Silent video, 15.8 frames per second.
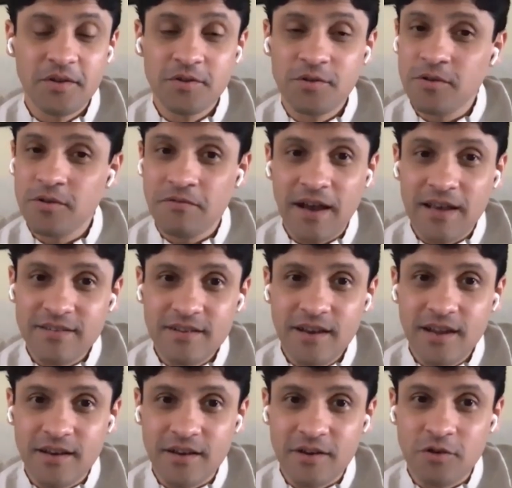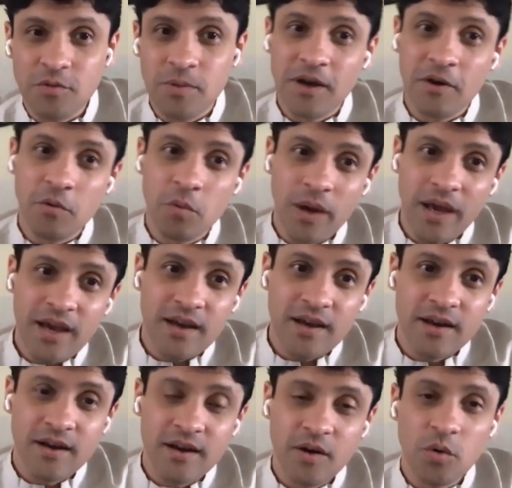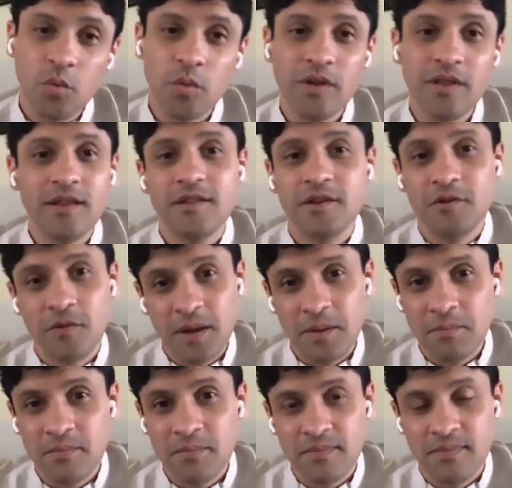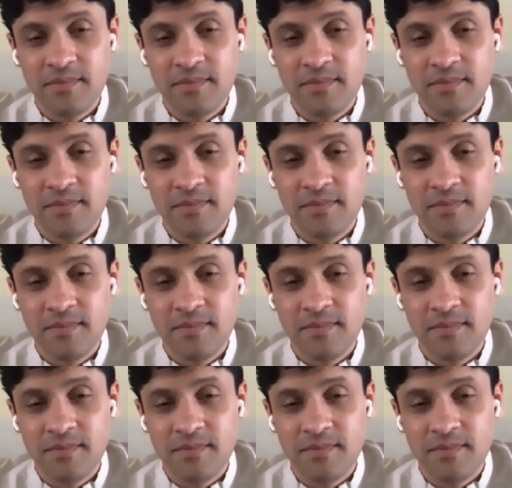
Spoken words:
So it's fascinating to be awake within the dream.